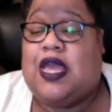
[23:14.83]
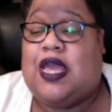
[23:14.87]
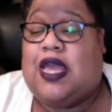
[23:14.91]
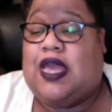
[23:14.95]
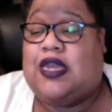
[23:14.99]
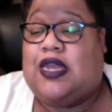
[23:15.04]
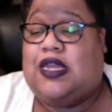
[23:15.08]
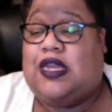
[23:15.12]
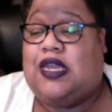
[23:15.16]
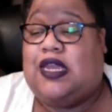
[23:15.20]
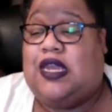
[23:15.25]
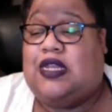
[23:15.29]

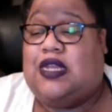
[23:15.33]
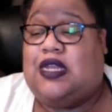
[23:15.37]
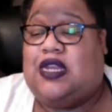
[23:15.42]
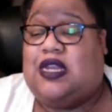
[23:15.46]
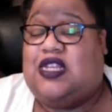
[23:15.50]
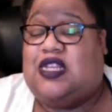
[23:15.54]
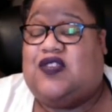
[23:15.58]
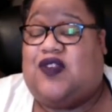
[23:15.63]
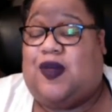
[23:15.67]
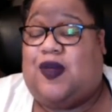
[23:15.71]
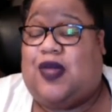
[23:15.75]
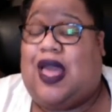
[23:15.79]
and he telling
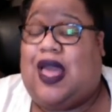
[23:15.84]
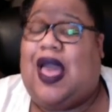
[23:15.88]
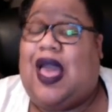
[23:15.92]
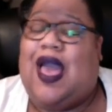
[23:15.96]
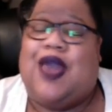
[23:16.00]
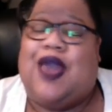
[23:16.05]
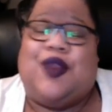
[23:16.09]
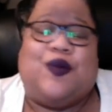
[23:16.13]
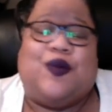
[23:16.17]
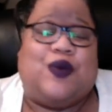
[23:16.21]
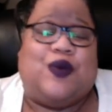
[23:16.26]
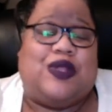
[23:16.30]
his family,
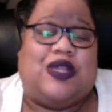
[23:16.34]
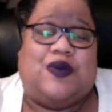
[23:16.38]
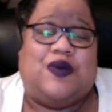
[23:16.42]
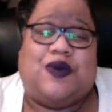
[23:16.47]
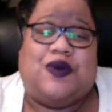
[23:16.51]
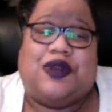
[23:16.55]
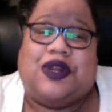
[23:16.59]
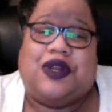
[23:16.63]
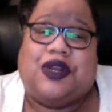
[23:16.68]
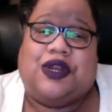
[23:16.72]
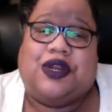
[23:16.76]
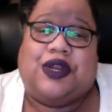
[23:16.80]
I don't really
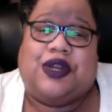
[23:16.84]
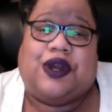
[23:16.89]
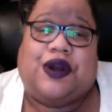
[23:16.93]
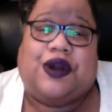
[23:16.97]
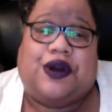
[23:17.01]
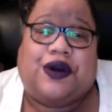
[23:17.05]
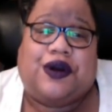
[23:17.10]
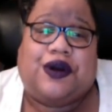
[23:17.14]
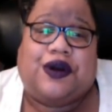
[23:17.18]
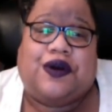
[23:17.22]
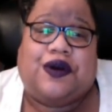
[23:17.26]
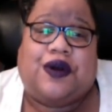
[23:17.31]
want to
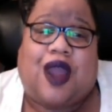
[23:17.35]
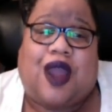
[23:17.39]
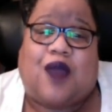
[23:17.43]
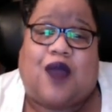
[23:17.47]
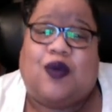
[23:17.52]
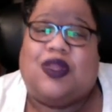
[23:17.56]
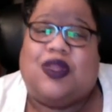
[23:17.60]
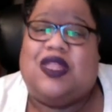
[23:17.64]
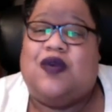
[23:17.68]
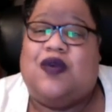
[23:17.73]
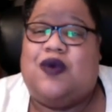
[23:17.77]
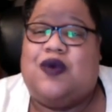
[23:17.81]
go. I
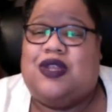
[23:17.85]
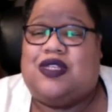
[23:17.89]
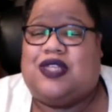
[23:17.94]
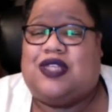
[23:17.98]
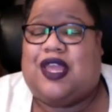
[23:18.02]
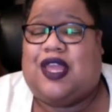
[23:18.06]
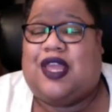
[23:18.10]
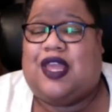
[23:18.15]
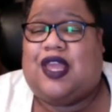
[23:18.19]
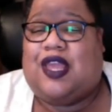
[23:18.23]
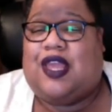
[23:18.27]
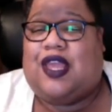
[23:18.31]
really want to
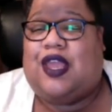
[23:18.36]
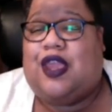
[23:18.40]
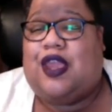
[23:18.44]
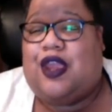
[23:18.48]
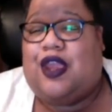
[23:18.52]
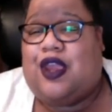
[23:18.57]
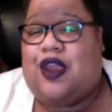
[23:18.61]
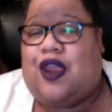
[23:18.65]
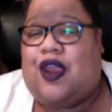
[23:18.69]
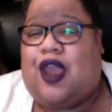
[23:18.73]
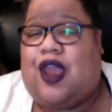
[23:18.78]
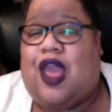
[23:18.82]
stay
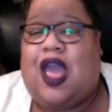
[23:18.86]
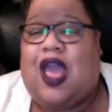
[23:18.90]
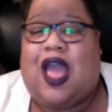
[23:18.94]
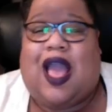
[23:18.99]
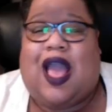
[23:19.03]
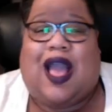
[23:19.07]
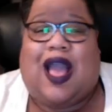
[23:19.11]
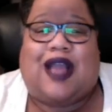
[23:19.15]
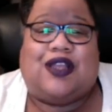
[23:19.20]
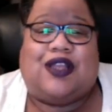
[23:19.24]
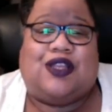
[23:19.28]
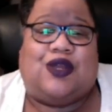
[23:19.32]
here.
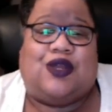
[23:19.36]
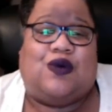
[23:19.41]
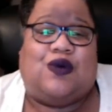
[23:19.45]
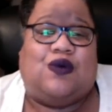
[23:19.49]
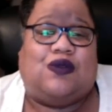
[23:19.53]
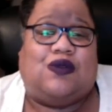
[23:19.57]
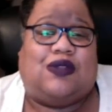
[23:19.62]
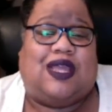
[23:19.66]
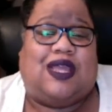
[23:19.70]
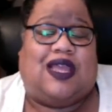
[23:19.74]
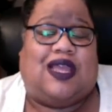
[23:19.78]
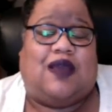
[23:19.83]
I
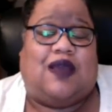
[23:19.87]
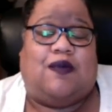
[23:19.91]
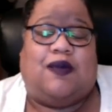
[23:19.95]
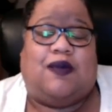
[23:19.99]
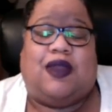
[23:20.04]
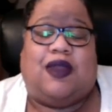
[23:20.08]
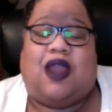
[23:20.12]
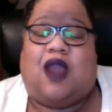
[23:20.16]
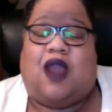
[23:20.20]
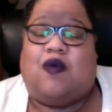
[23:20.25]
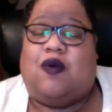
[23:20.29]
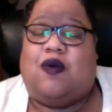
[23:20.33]
don't think
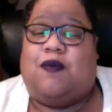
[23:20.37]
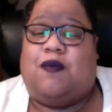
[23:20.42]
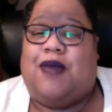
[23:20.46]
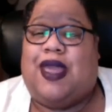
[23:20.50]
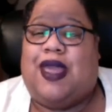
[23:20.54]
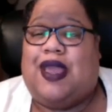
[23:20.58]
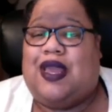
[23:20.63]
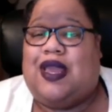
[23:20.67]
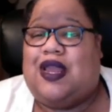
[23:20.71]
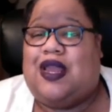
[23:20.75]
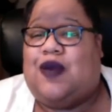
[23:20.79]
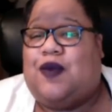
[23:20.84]
me and her will
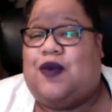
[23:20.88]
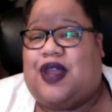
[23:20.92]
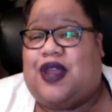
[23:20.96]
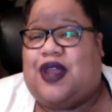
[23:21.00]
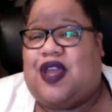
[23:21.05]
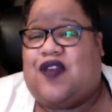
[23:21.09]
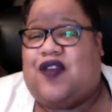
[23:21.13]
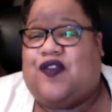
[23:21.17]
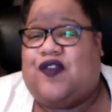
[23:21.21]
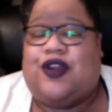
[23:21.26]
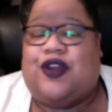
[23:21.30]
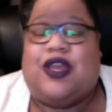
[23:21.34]
make it or
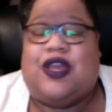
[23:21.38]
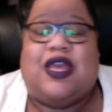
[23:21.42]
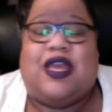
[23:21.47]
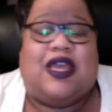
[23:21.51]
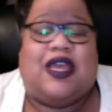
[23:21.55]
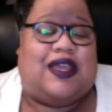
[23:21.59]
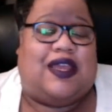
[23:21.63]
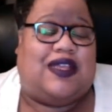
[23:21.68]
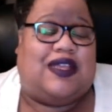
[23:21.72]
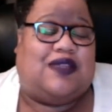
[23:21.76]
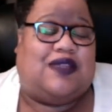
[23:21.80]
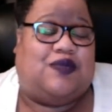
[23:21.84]
whatever.
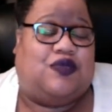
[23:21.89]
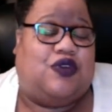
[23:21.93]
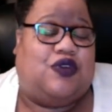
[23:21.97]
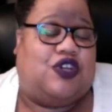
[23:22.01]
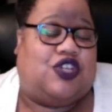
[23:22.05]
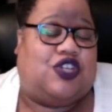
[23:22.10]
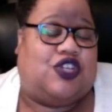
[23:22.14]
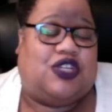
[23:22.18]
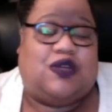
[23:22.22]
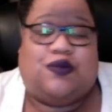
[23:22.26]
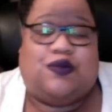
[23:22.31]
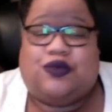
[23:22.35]
It's
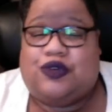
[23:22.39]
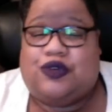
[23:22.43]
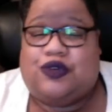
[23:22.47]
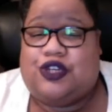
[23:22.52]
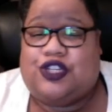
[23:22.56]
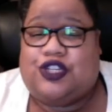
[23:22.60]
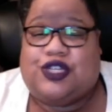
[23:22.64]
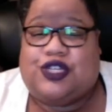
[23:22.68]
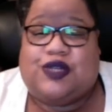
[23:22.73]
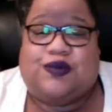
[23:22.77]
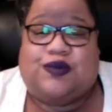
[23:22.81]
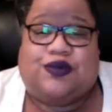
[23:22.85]
bullshit,
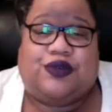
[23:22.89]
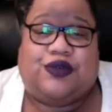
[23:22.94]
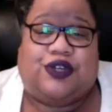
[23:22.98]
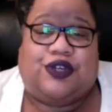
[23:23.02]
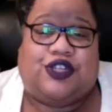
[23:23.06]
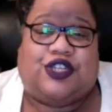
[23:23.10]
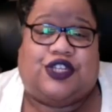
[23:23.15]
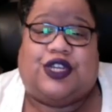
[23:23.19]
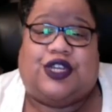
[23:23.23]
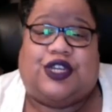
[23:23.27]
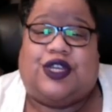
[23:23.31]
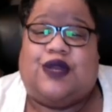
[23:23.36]
bullshit,
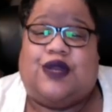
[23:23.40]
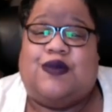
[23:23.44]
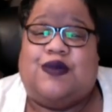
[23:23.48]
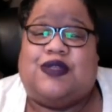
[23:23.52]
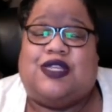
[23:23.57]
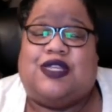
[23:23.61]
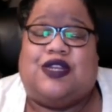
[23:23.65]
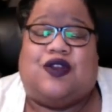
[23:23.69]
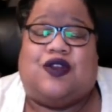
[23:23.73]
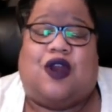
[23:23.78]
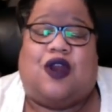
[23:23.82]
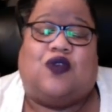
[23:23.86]
bullshit. You know what I'm
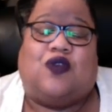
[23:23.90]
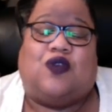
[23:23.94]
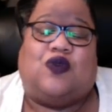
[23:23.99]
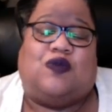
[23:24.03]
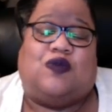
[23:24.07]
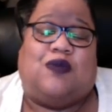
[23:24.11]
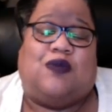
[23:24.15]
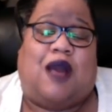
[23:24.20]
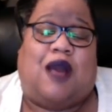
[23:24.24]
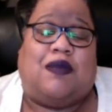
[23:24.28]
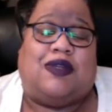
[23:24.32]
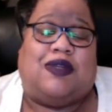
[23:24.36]
saying? Talking to
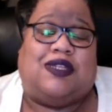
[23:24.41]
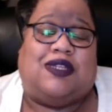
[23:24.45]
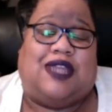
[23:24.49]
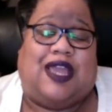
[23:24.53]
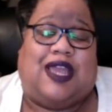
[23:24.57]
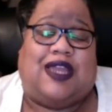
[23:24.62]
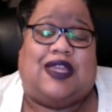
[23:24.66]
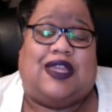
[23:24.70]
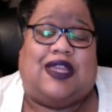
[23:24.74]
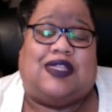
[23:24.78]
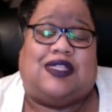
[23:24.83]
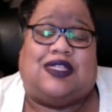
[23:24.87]
his mama,
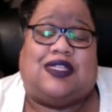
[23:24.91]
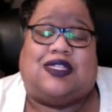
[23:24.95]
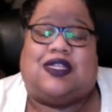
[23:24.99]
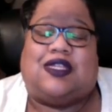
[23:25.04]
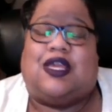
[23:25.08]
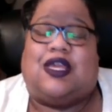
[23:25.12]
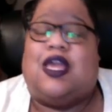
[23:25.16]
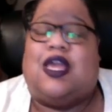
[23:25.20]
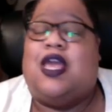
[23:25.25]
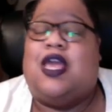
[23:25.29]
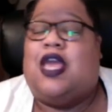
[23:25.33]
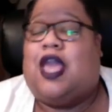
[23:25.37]
dad, and
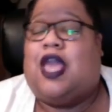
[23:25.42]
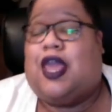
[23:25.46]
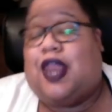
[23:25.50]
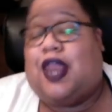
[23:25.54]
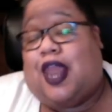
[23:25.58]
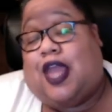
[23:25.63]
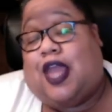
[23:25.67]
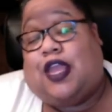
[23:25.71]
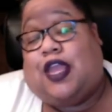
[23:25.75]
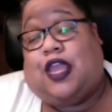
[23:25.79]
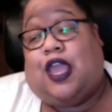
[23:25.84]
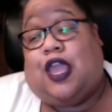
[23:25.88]
sister. And they're
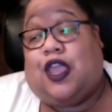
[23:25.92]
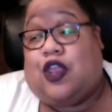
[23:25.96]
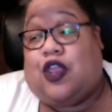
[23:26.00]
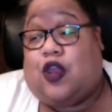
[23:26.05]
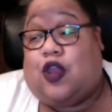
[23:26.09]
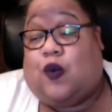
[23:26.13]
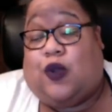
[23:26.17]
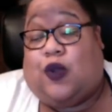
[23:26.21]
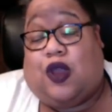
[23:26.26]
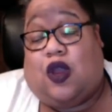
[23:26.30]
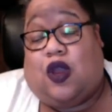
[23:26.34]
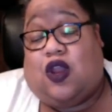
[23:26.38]
like, yeah, you
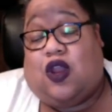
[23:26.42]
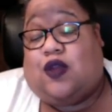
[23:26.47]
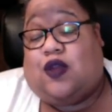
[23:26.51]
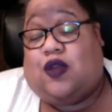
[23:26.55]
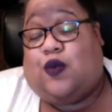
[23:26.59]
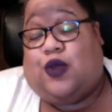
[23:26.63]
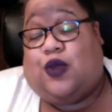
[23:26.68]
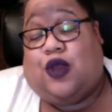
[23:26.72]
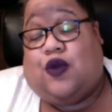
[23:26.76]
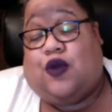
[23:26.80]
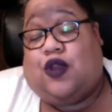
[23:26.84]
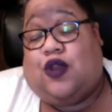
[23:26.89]
know, we don't,
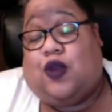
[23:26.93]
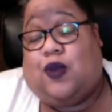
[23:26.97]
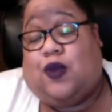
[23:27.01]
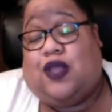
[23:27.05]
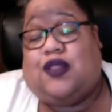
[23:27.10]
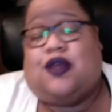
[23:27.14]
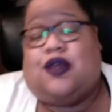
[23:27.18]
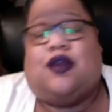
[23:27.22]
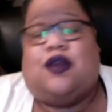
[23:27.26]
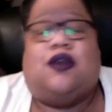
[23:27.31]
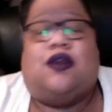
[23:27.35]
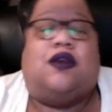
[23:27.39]
we don't know
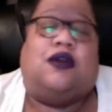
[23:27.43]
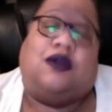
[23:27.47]
either